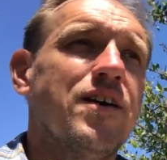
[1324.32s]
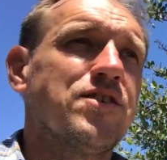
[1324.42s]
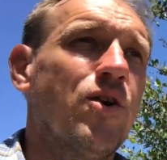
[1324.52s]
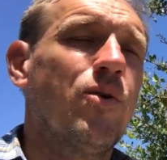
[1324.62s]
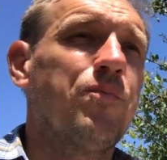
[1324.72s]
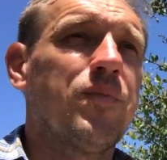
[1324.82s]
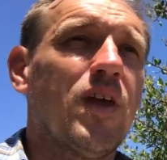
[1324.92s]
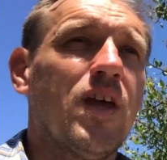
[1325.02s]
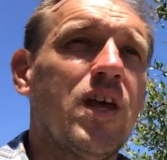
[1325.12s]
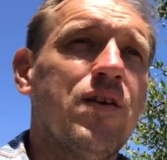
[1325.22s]
So
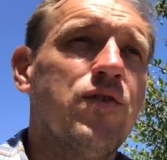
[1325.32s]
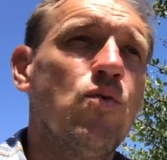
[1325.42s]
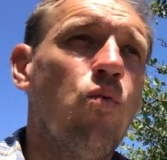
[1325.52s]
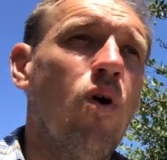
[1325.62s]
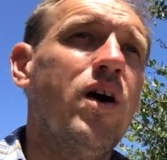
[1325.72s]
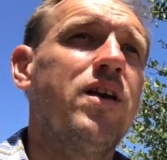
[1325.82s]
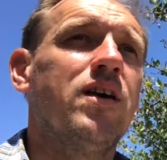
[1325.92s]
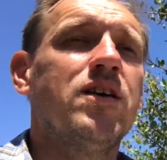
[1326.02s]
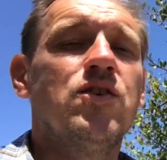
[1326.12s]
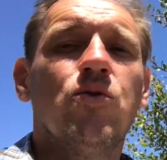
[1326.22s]
if you want
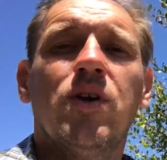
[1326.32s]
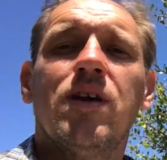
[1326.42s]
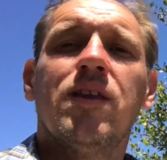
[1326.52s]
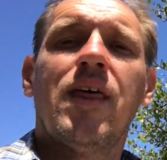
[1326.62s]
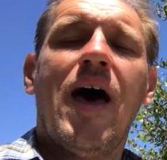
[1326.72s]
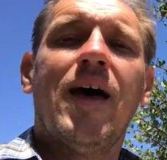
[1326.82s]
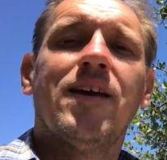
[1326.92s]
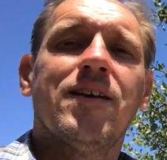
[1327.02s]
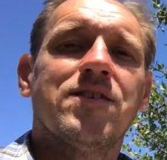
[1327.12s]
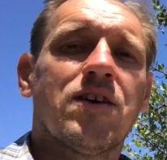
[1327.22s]
a unit that
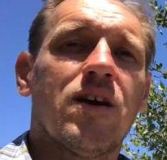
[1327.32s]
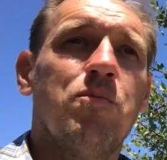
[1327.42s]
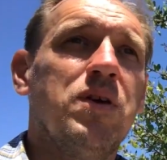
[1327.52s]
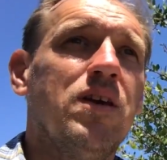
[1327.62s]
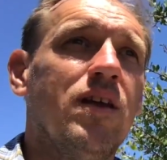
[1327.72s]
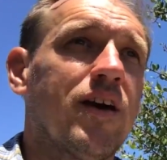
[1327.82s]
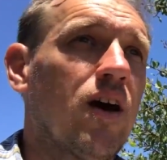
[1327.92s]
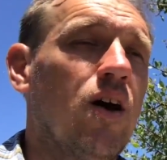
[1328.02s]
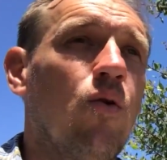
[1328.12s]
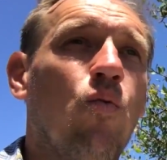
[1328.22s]
is going to be like